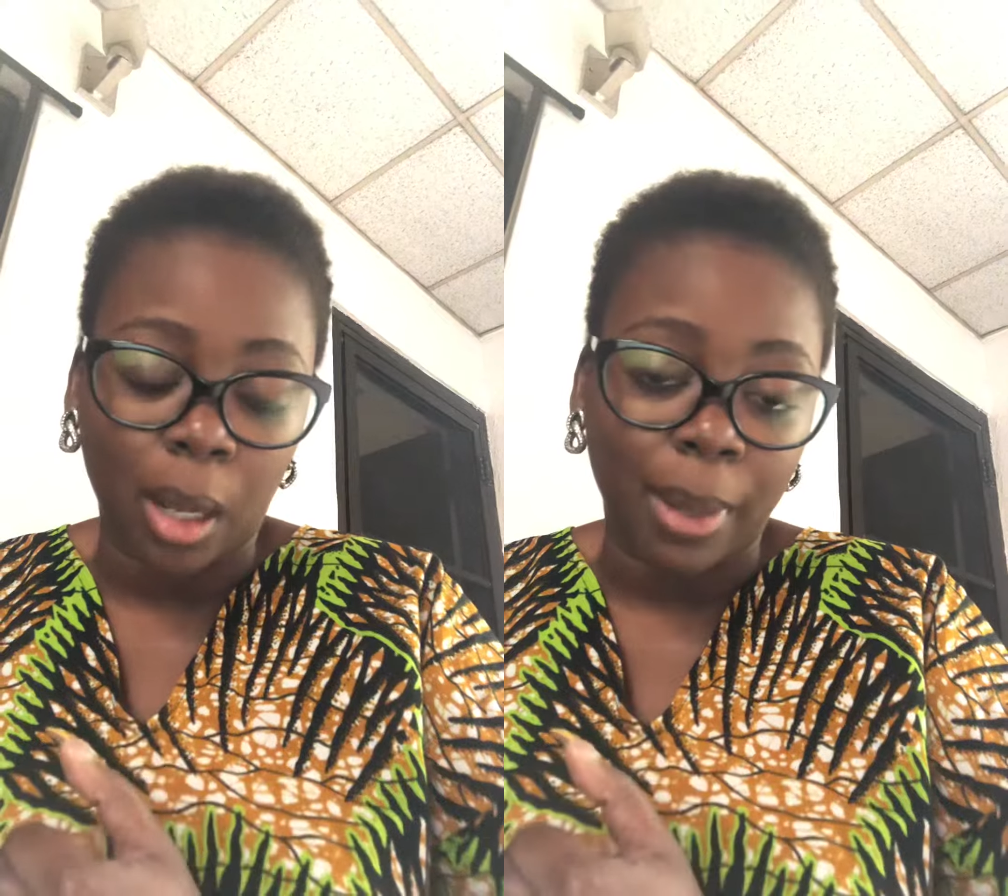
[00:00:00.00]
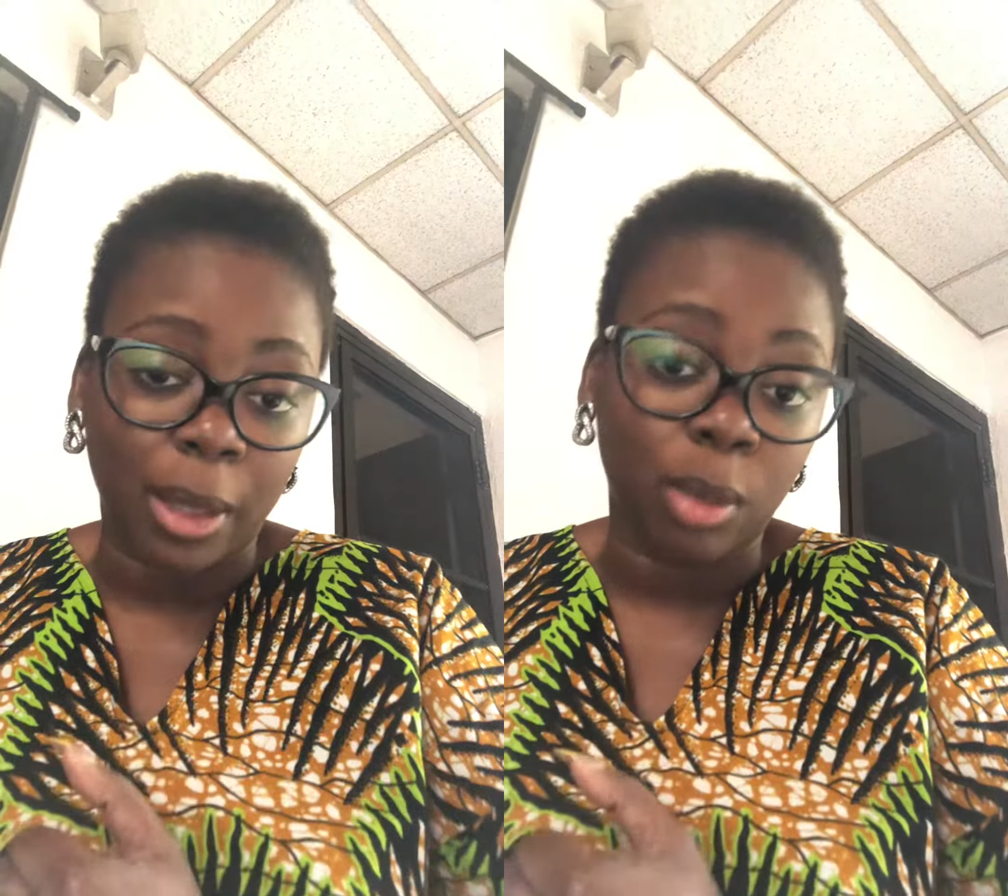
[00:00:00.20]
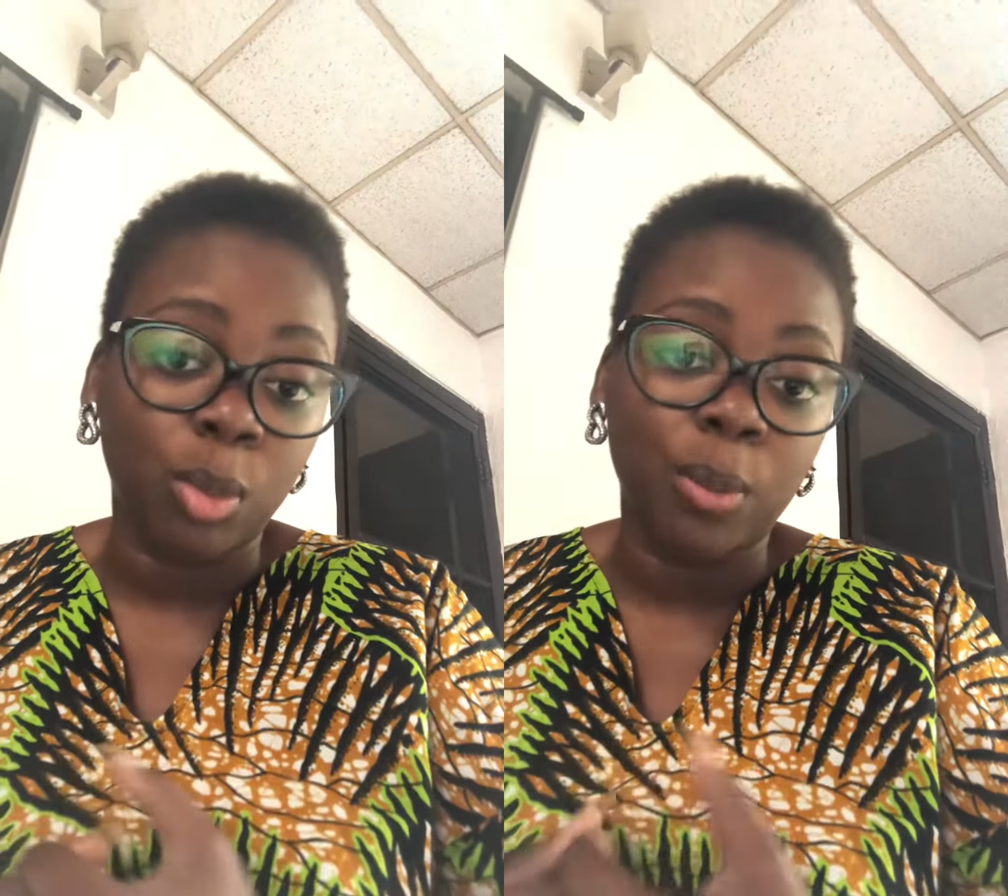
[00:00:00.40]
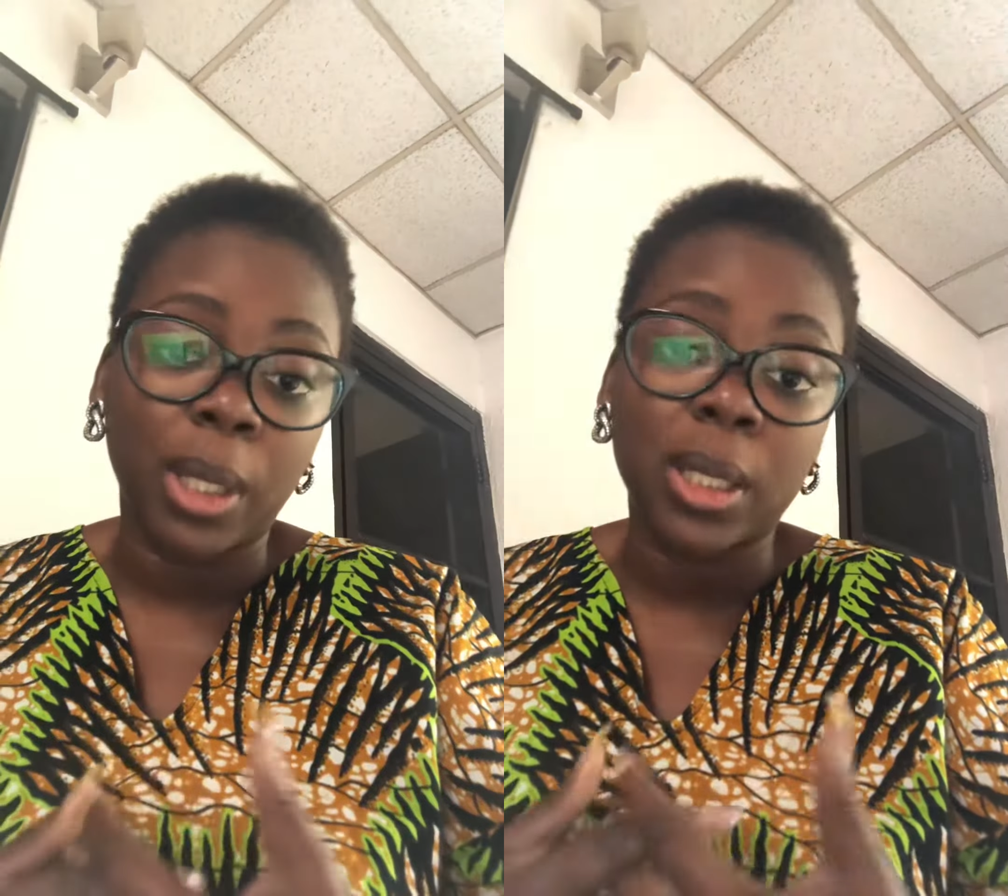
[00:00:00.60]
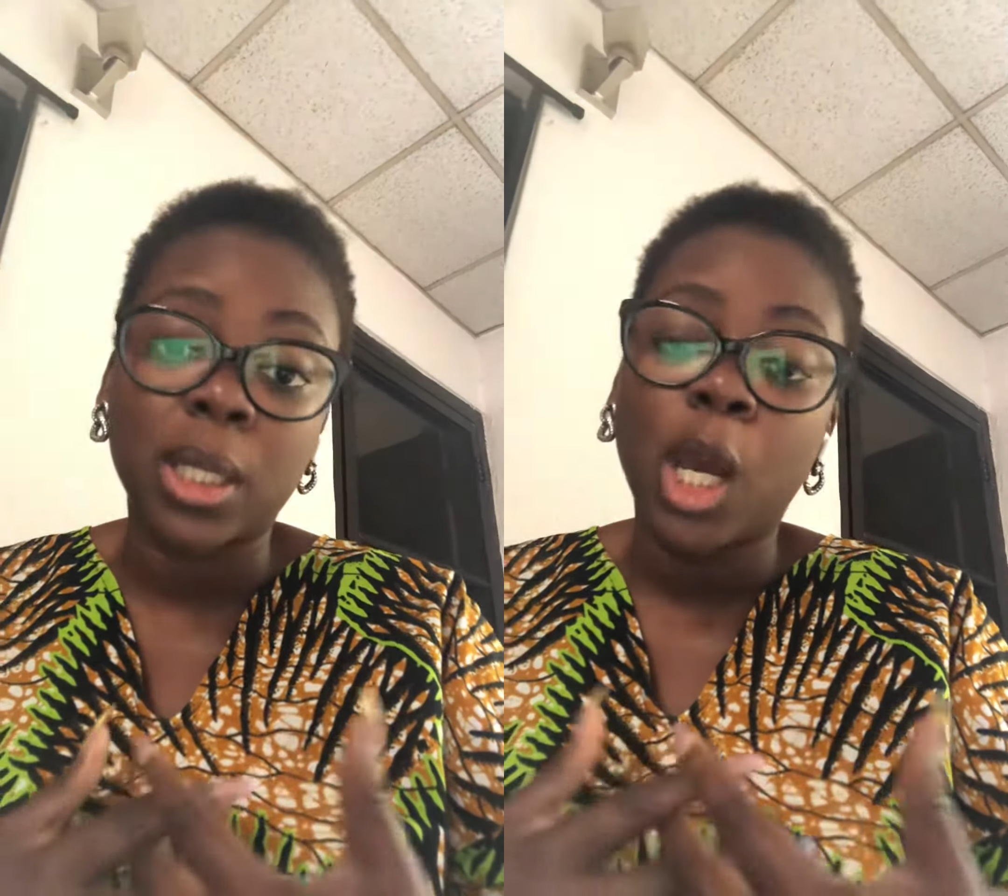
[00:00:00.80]
at the
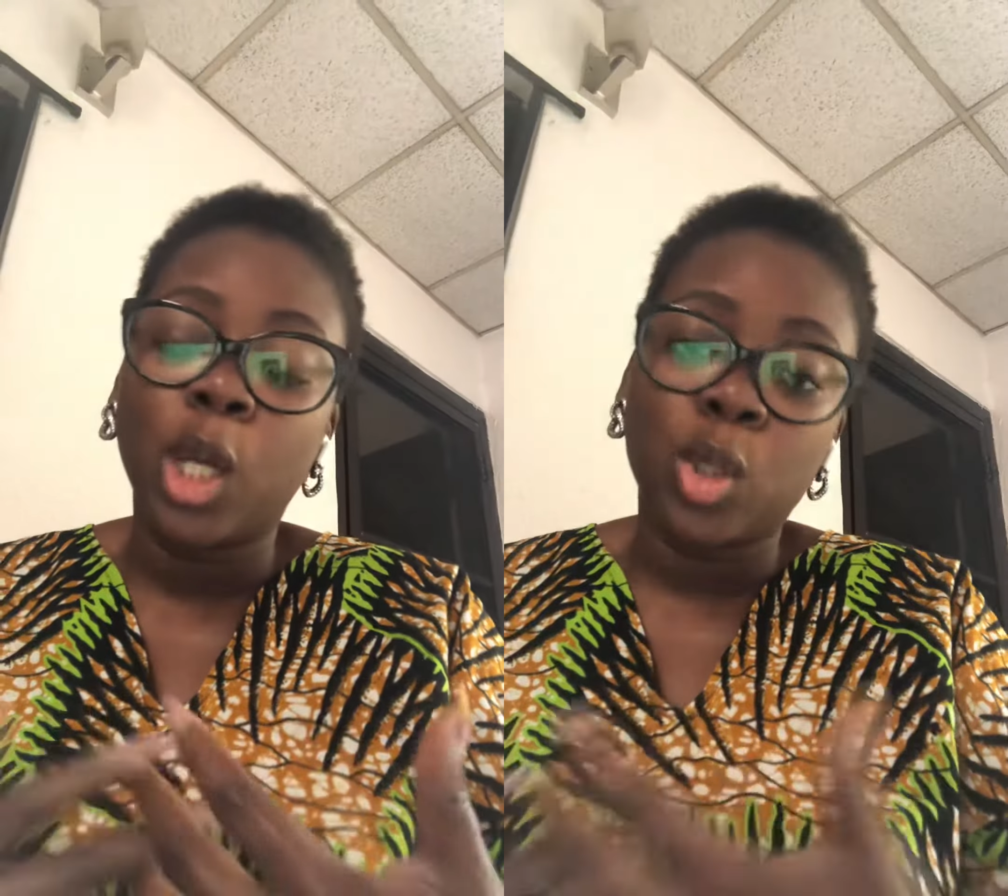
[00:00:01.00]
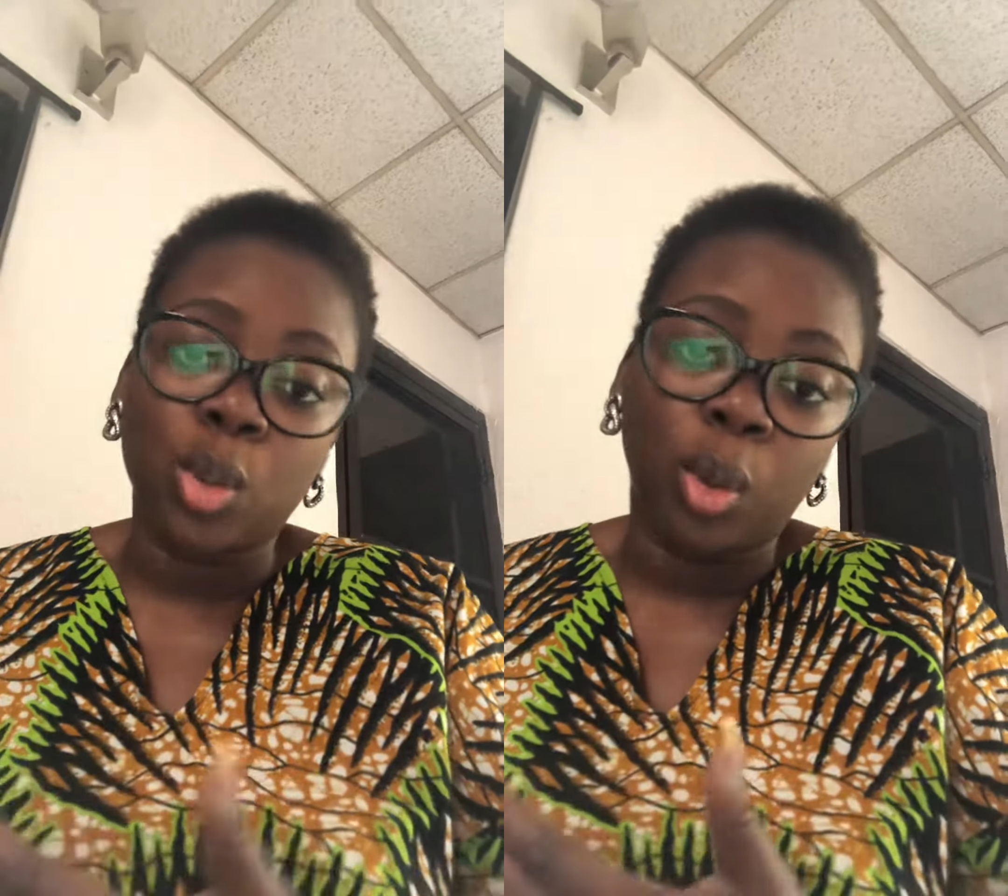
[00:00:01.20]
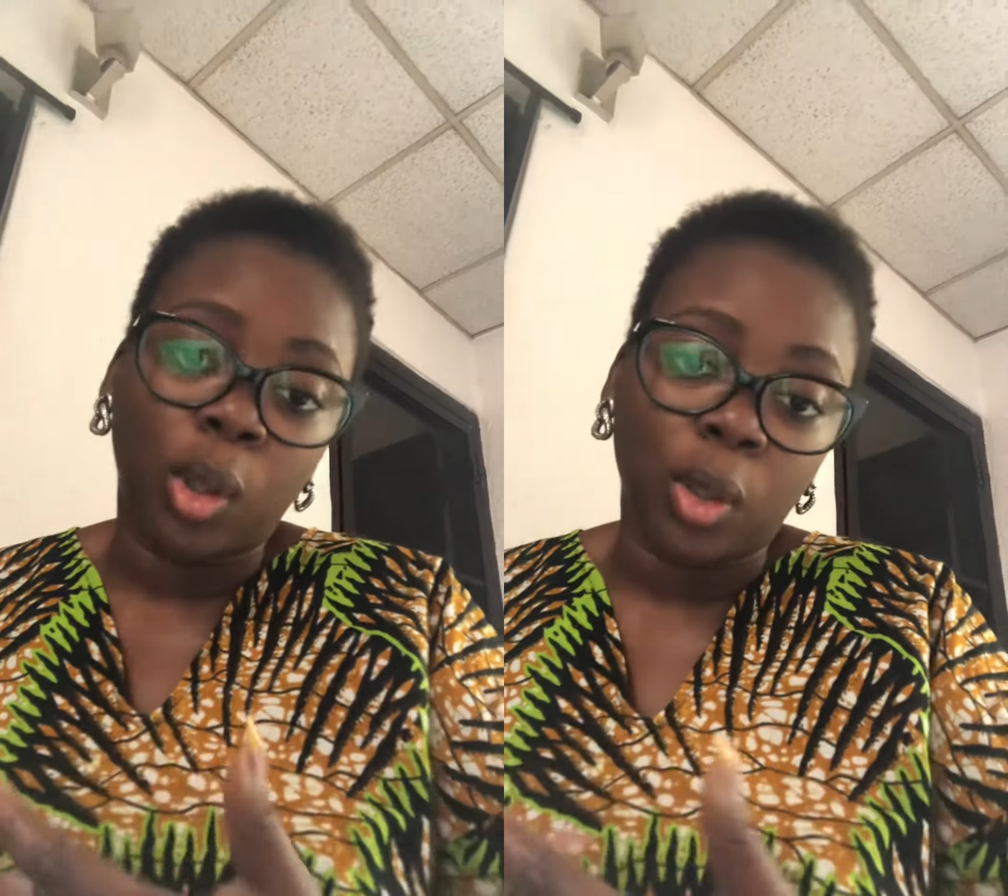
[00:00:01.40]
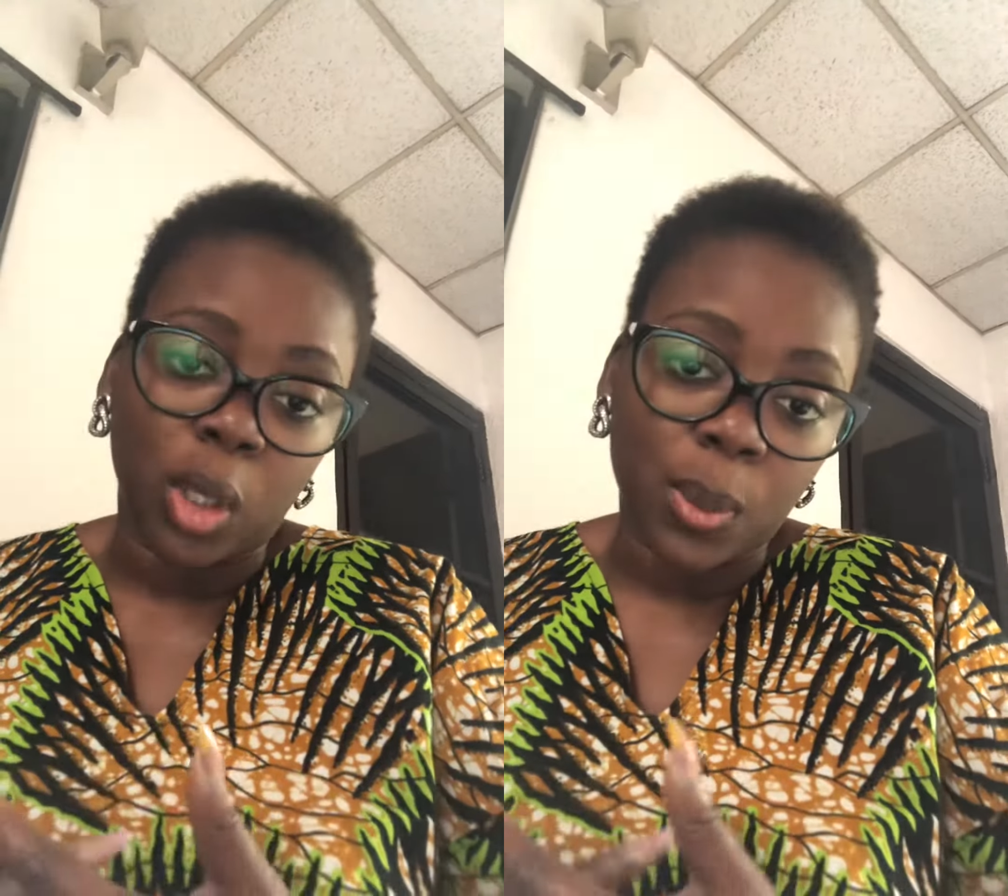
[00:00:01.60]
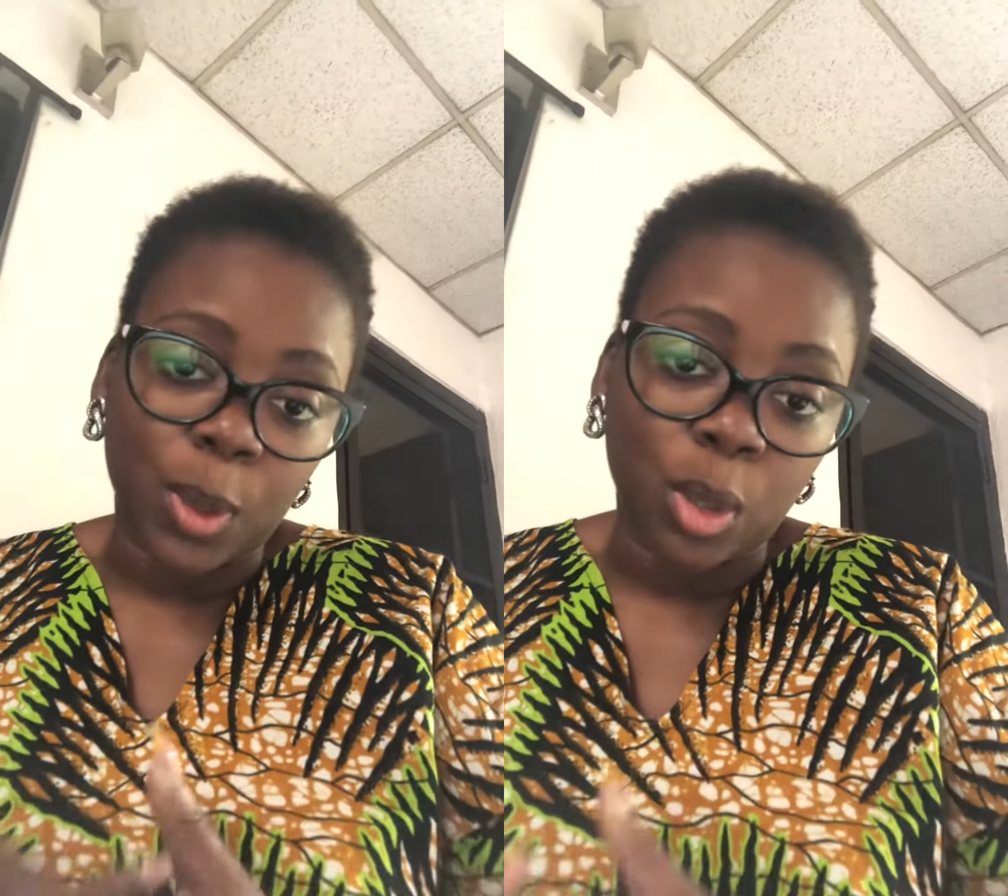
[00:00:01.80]
moment to all the
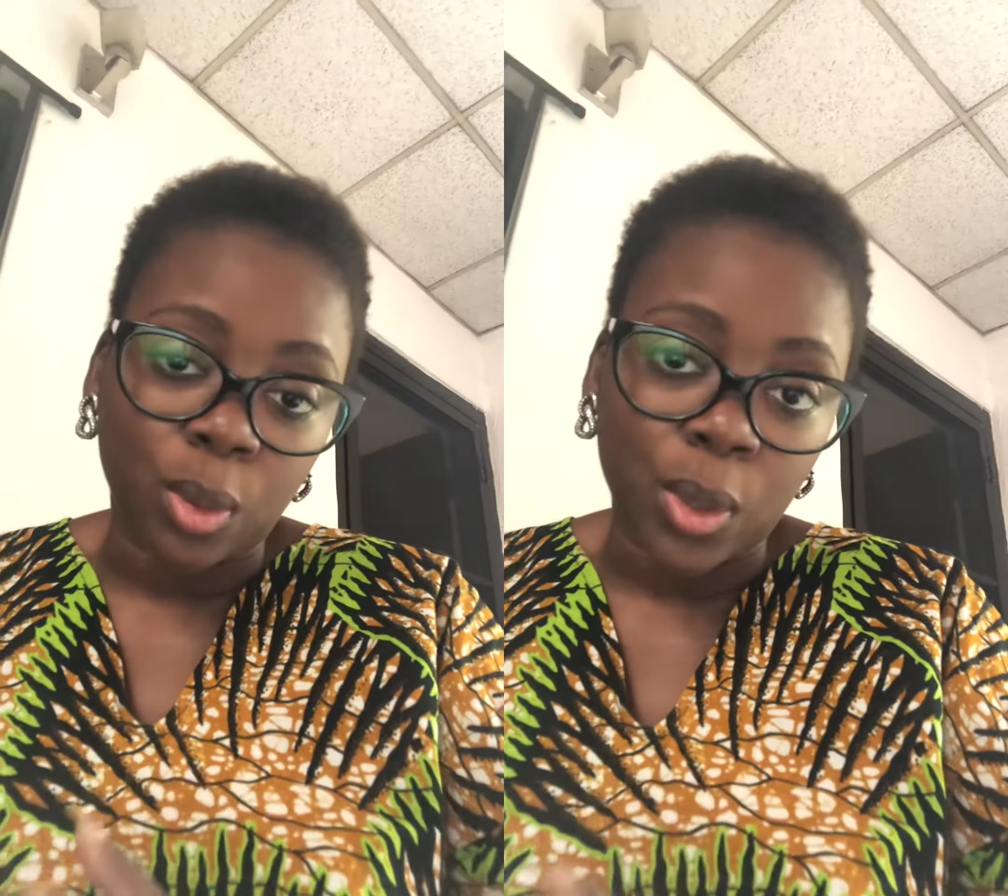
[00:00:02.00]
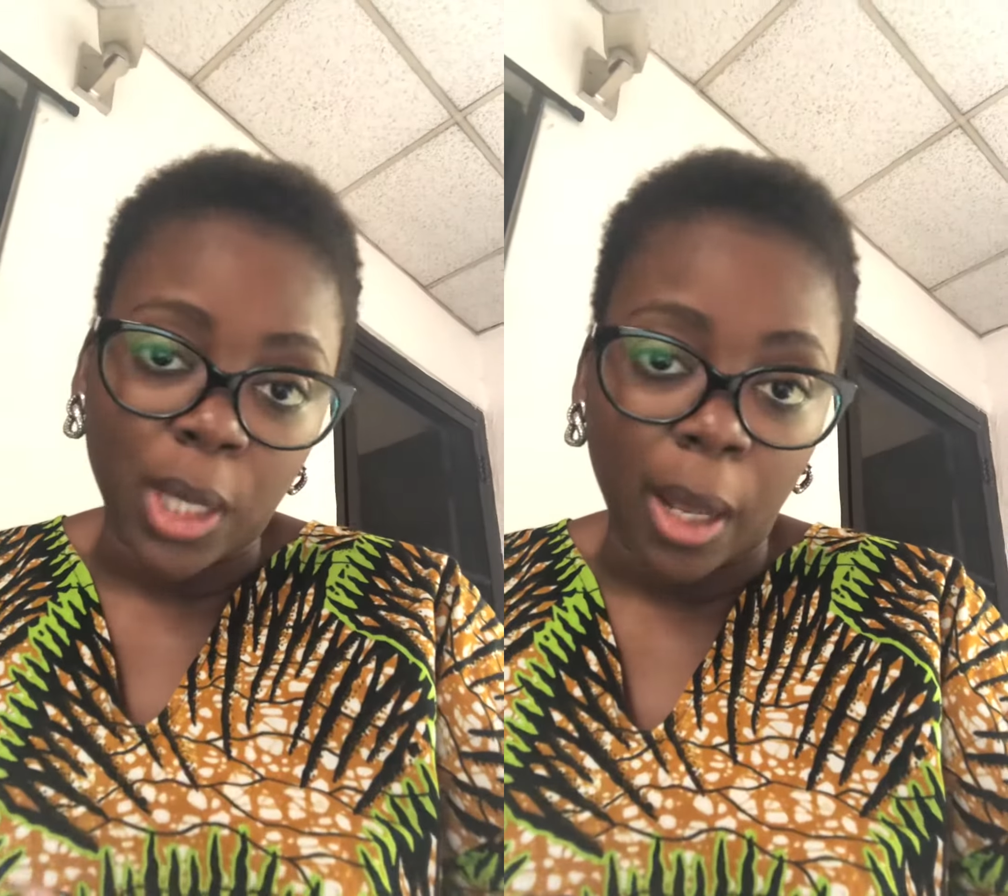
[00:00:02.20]
hospitals